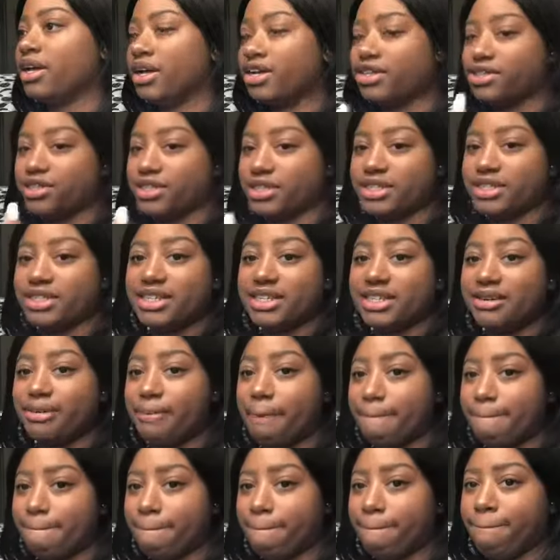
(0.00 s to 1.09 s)
As you can see,
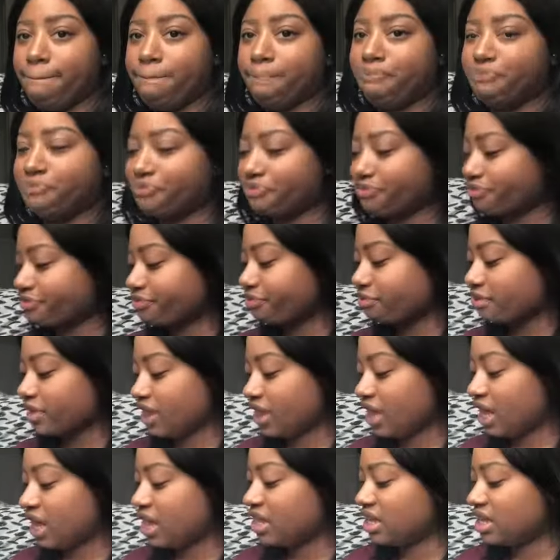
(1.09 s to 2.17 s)

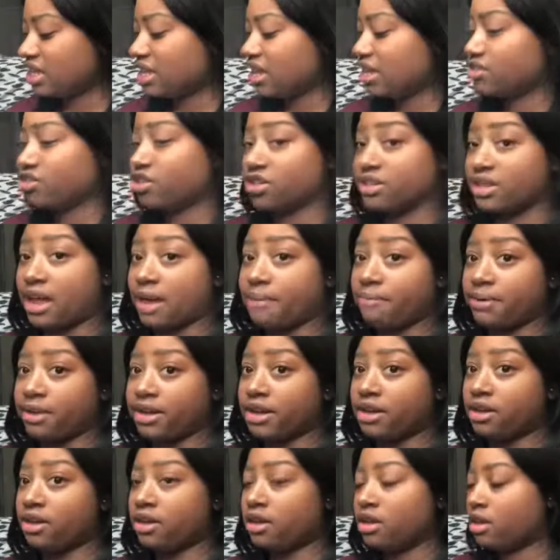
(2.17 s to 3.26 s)
the clouds aren't that
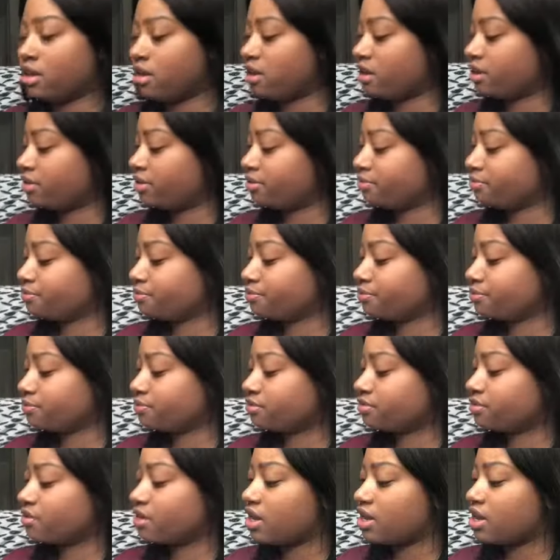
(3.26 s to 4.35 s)
big.
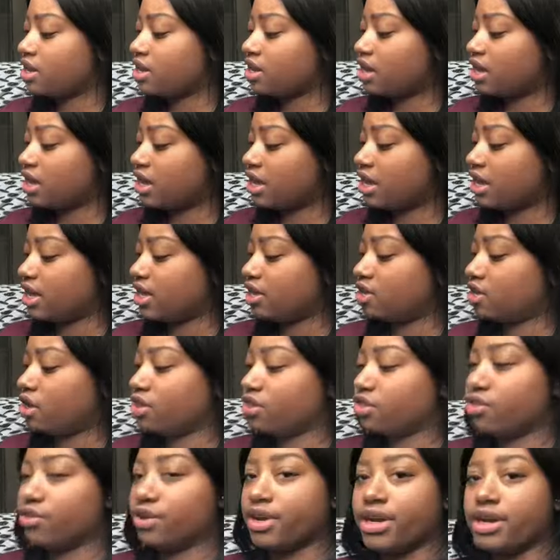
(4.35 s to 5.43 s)
And
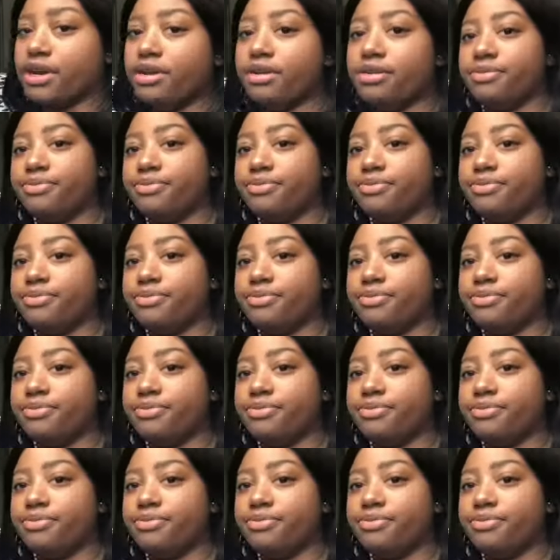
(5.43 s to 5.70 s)
on 3.